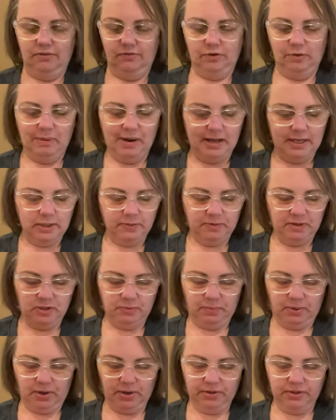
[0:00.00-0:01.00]
For my husband's
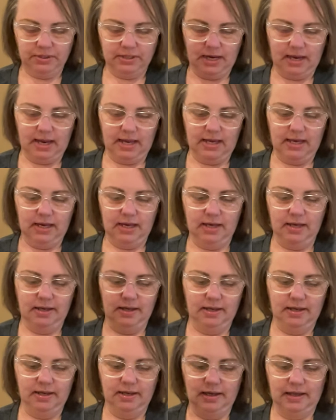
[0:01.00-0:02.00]
birthday,
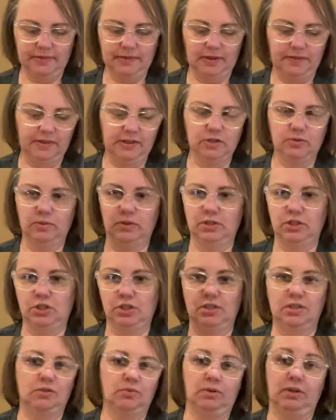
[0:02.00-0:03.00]
I thought this was
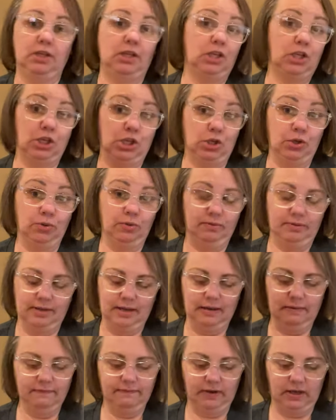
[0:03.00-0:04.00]
just really cute
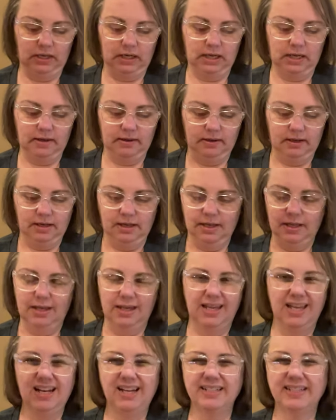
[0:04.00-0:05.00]
and funny.
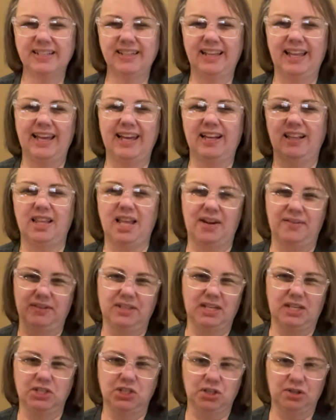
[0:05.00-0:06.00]
He doesn't like a lot of
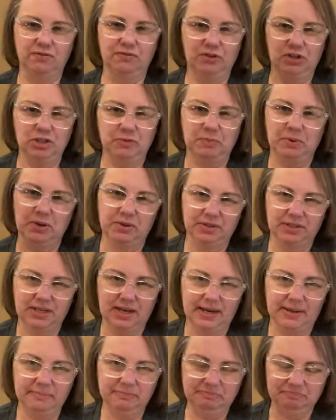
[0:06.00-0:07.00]
attention for his
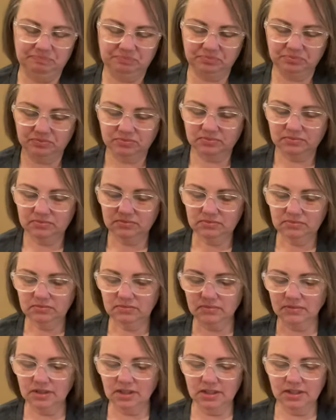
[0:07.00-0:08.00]
birthday.
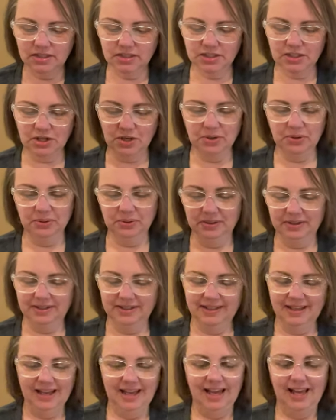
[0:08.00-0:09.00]
So
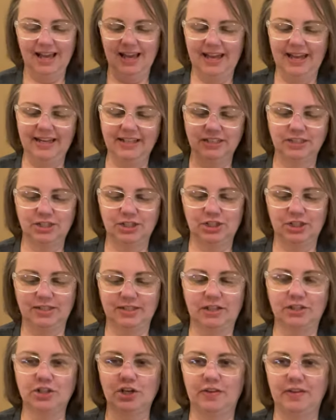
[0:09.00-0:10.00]
it's just,
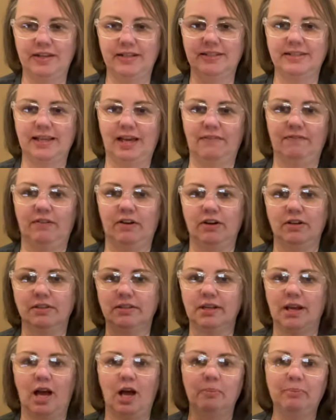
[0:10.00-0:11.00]
I'll show you the inside
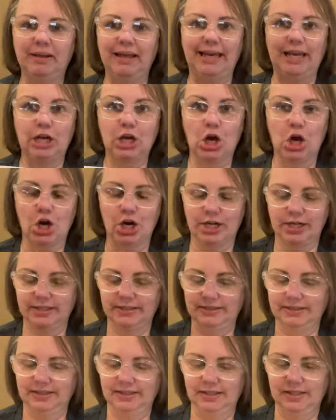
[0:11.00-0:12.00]
first, a blank card.
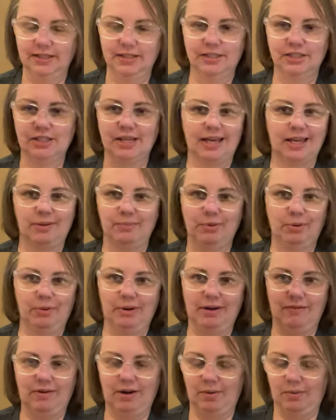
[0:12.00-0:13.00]
So I can put
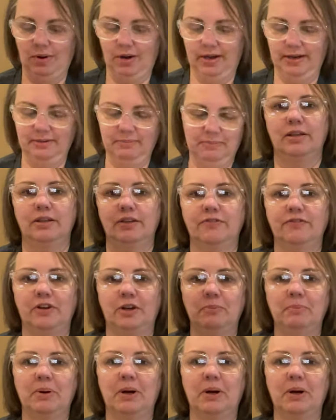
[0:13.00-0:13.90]
whatever I want. The fun